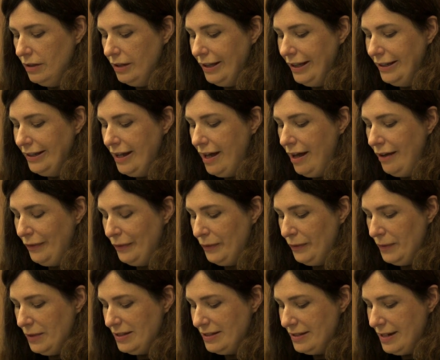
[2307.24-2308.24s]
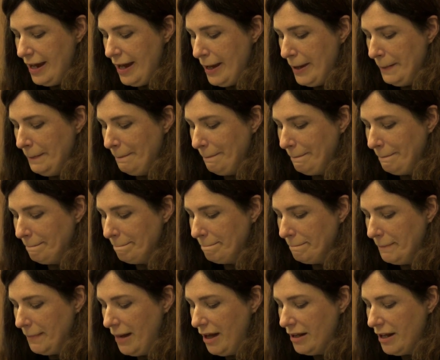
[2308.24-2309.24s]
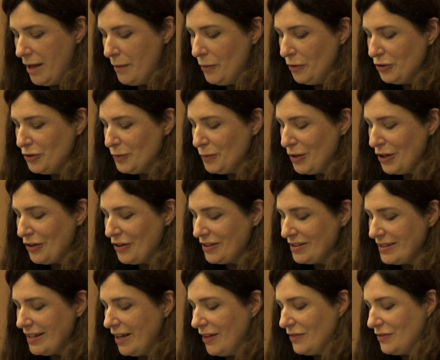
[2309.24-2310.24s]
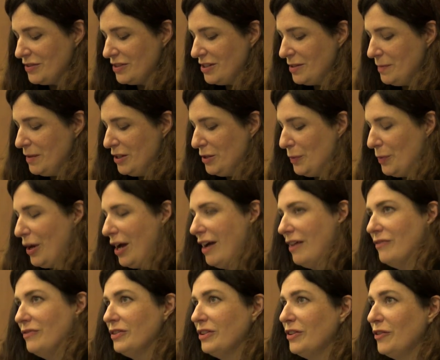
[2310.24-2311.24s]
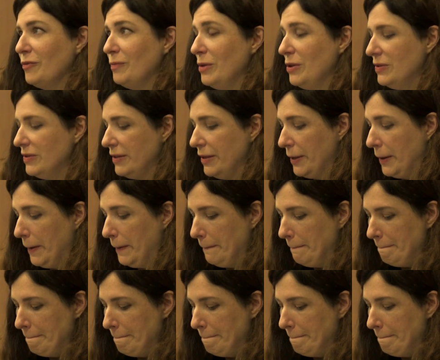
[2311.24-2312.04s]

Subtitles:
And yet we stayed, unable to bring ourselves to be deprived of music.